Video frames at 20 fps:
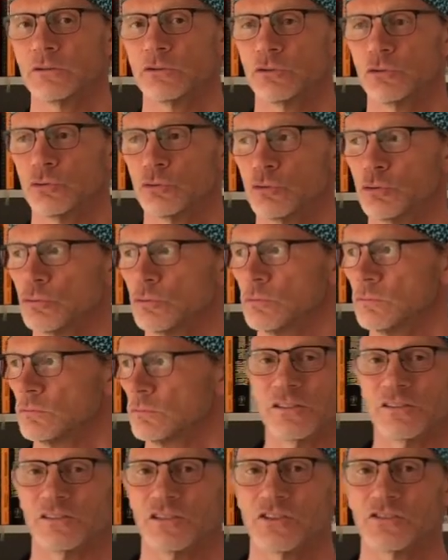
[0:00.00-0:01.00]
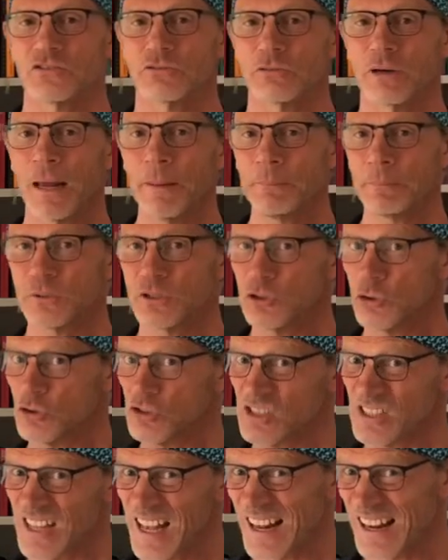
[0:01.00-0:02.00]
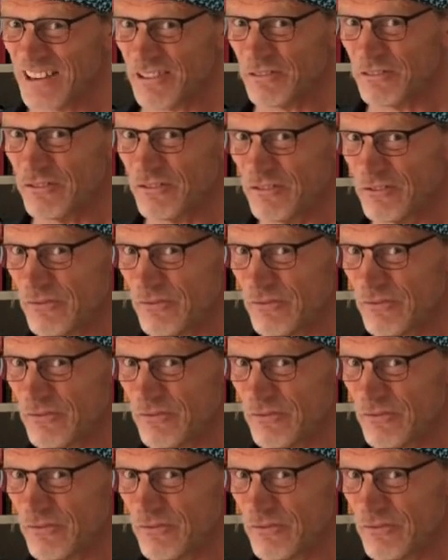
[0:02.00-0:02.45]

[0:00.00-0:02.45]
to disrupt yourself.